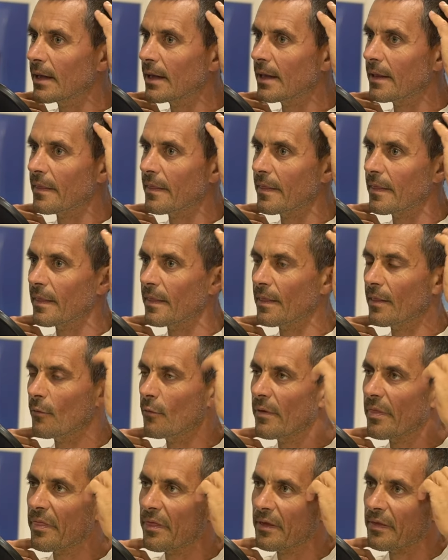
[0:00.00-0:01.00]
and
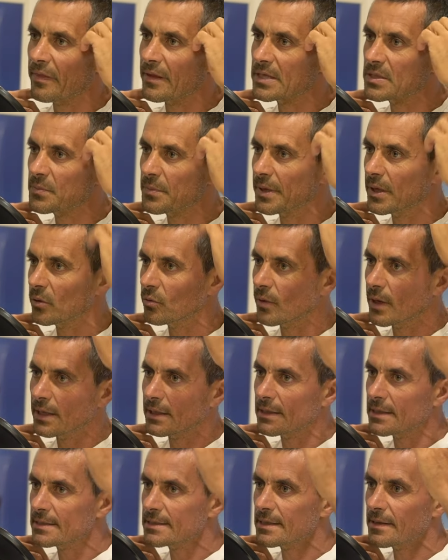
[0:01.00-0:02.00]
we think the
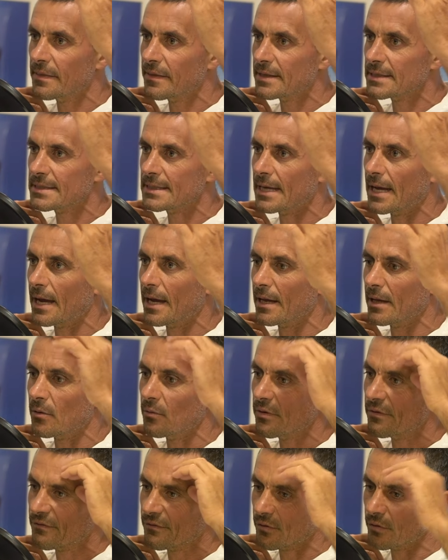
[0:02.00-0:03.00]
spirituality is in the sky and
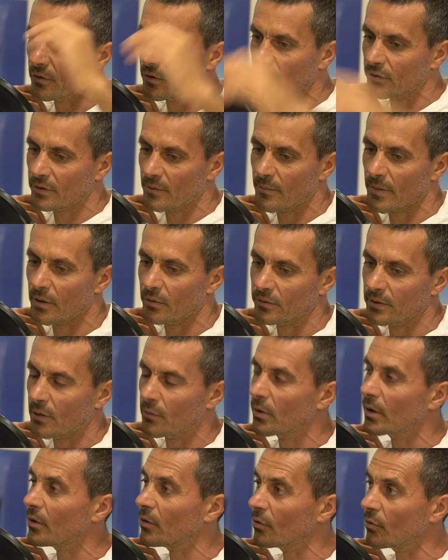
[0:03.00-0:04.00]
we forgot about
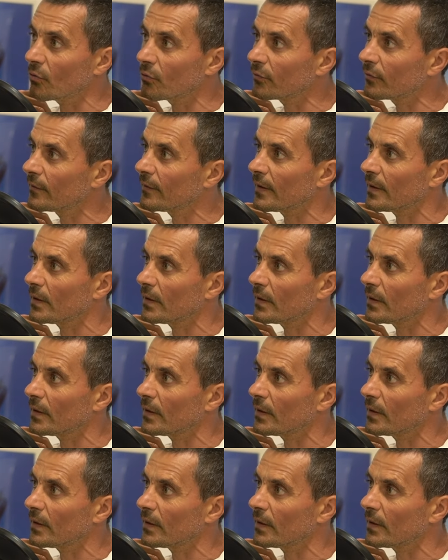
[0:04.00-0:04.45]
our roots mm.